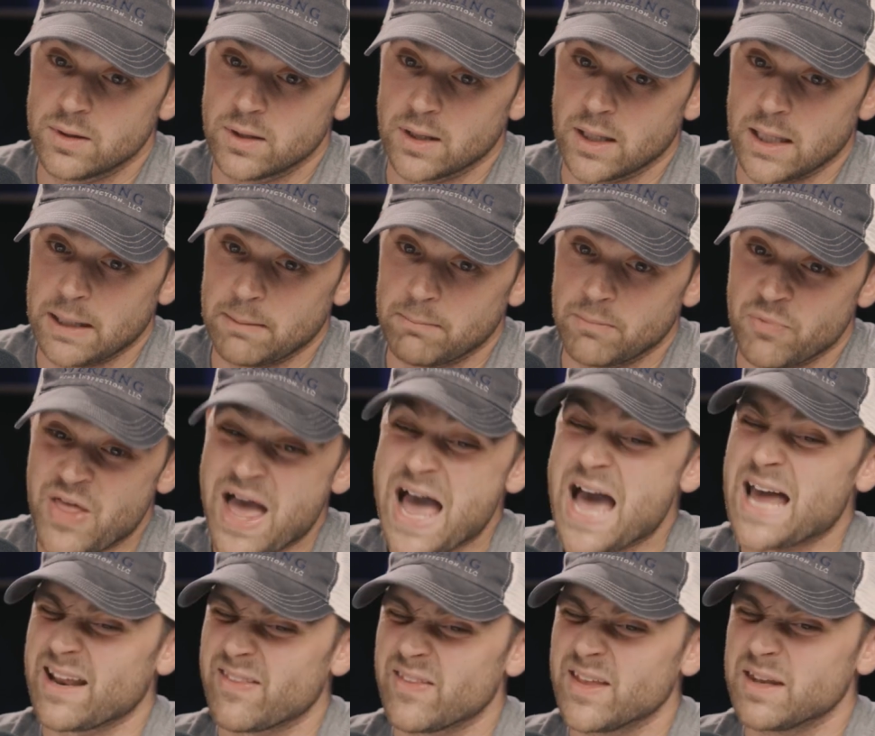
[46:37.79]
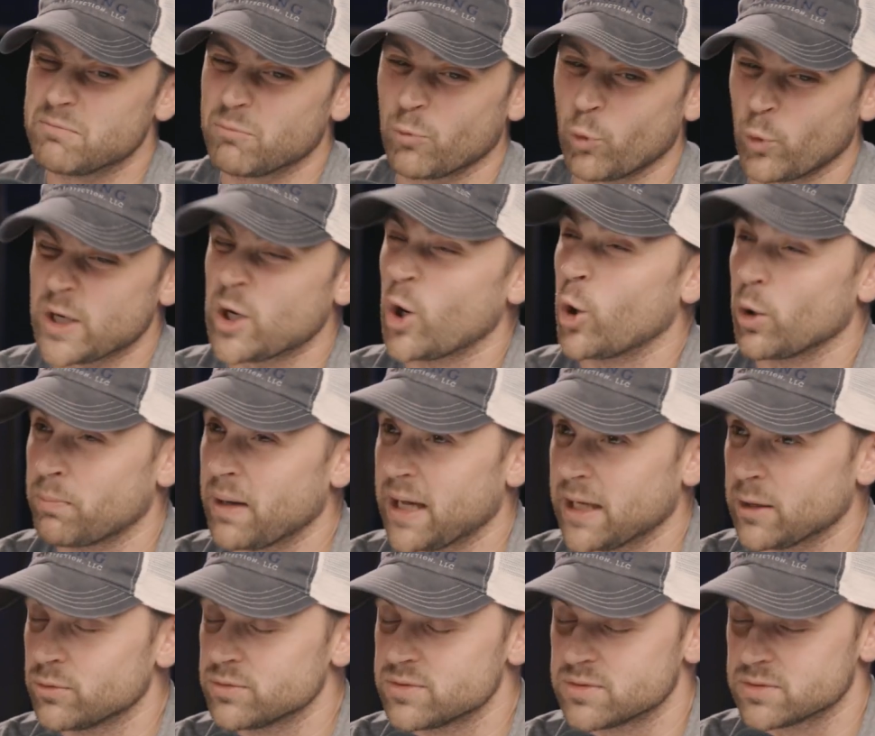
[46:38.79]
that and then recalled
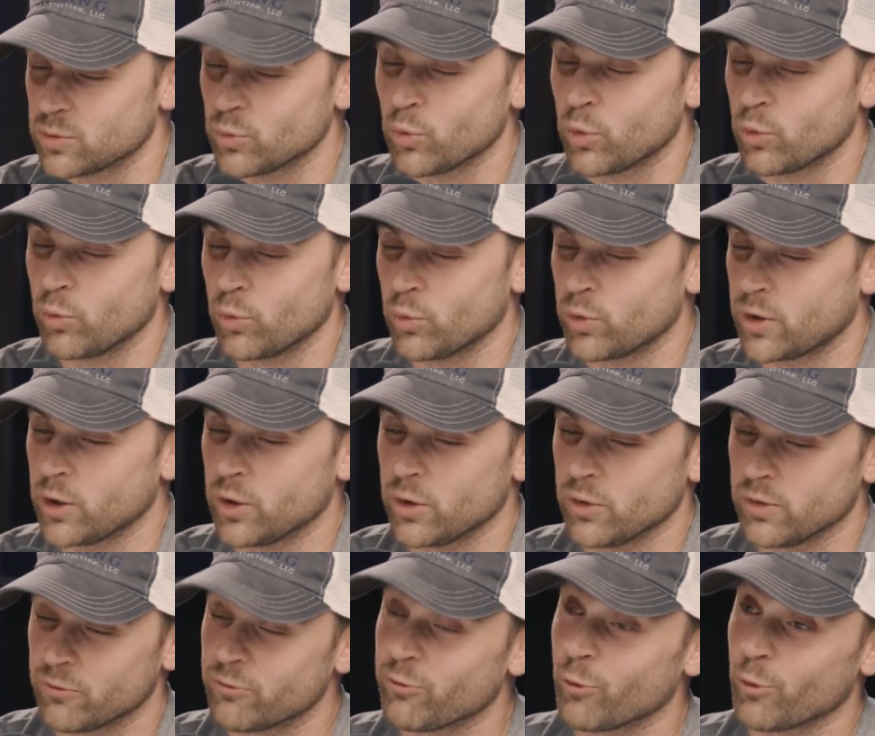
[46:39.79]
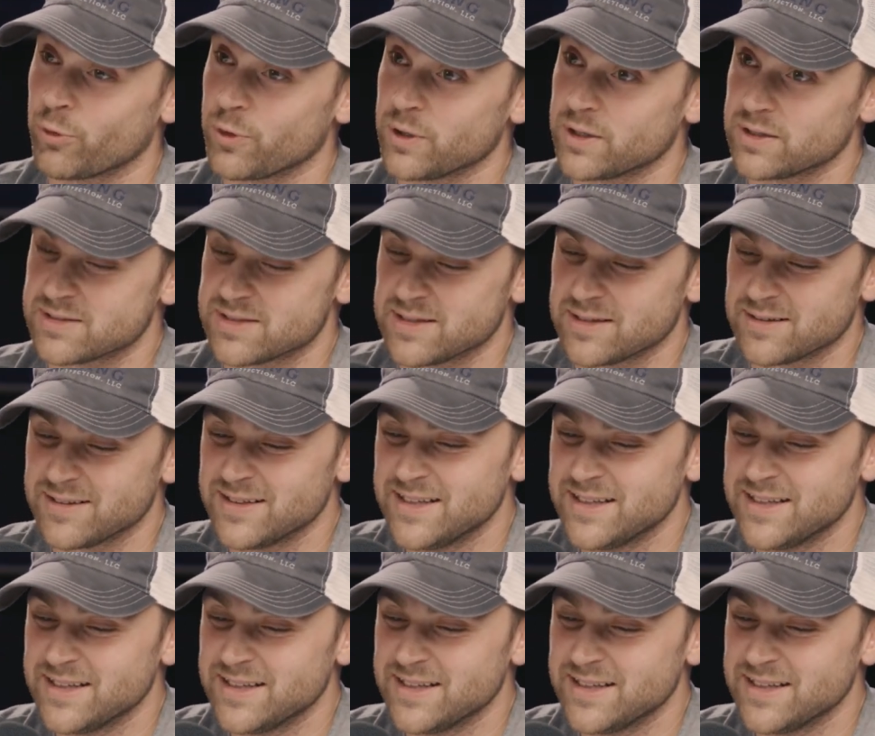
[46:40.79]
panels. So we'll call it four things there.